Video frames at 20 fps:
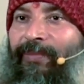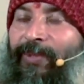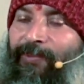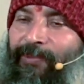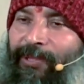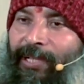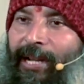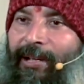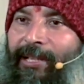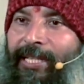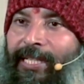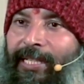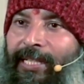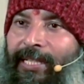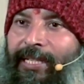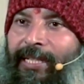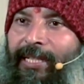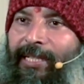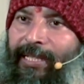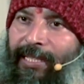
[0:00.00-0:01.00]
Before I was
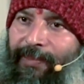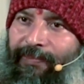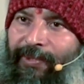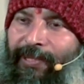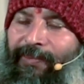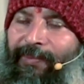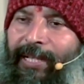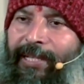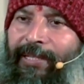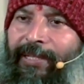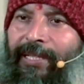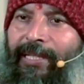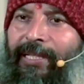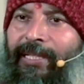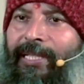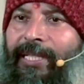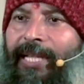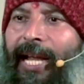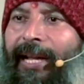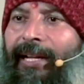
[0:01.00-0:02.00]
initiated, from my
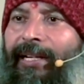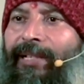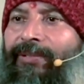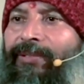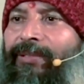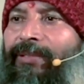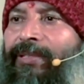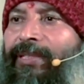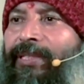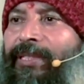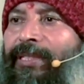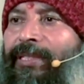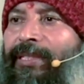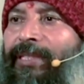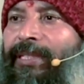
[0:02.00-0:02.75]
childhood.